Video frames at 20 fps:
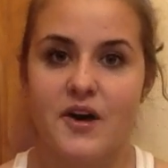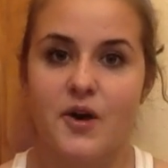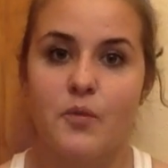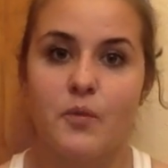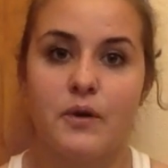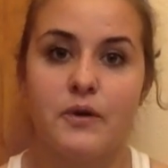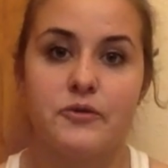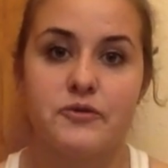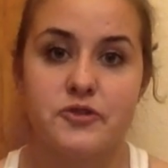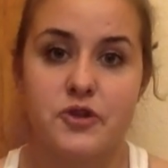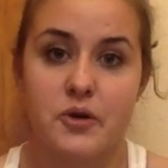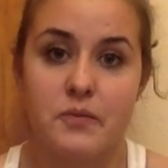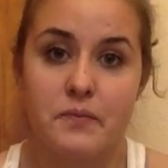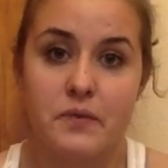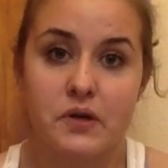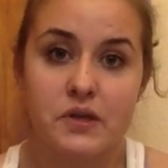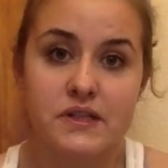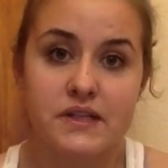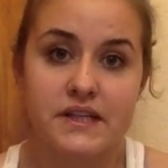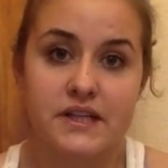When you start
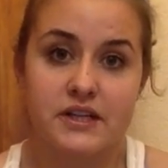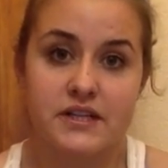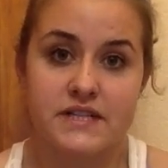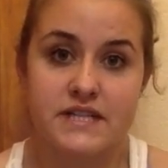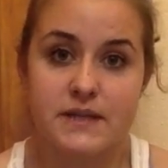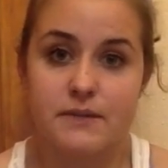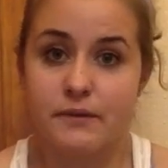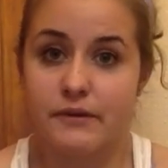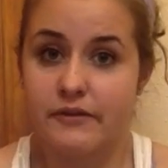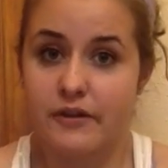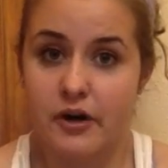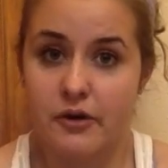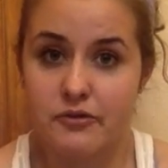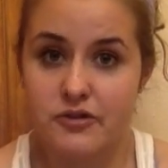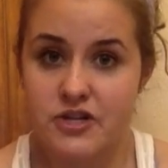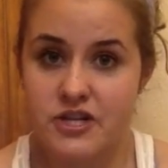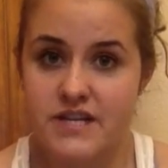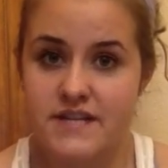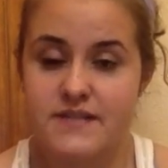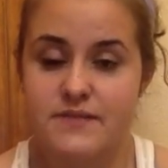building your team of
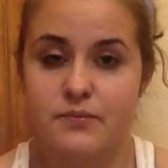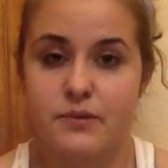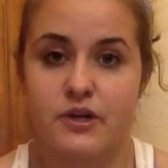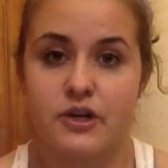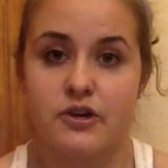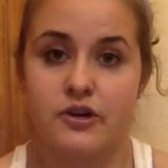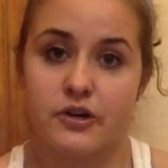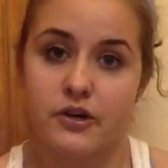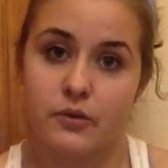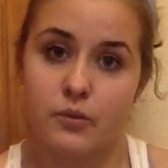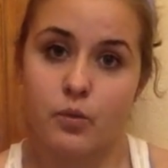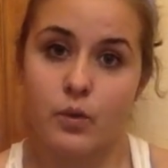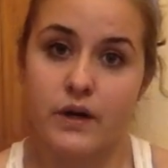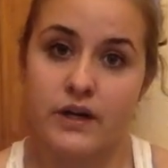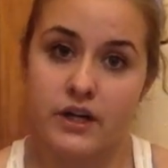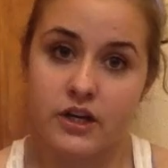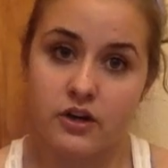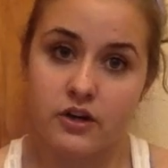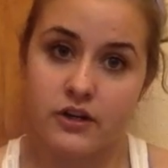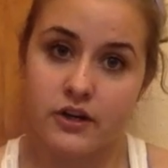coaches,
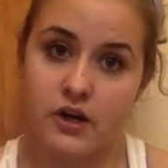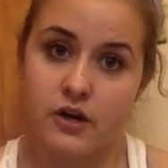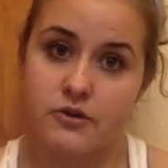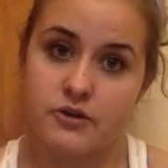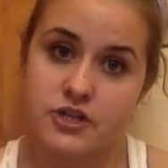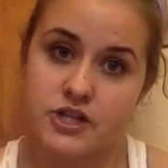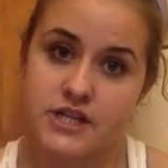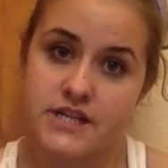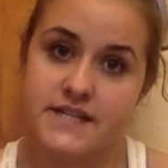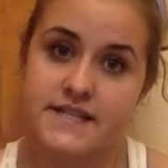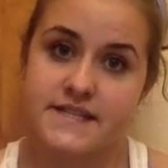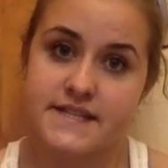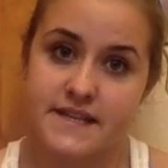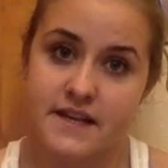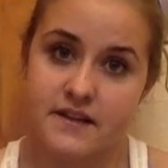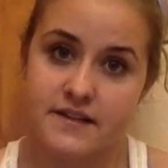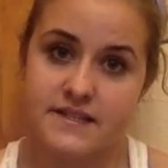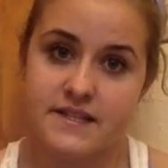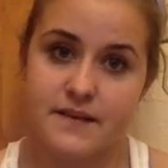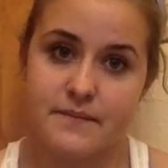when your coaches
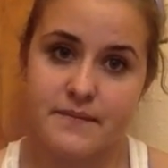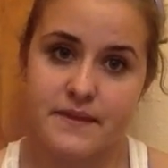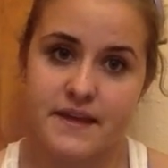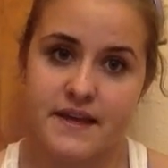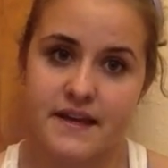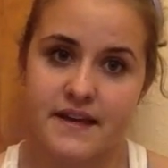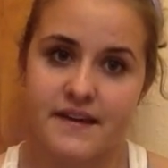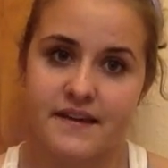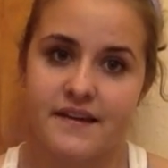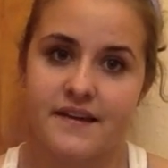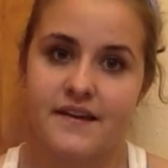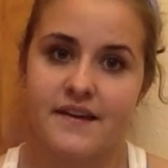sell something,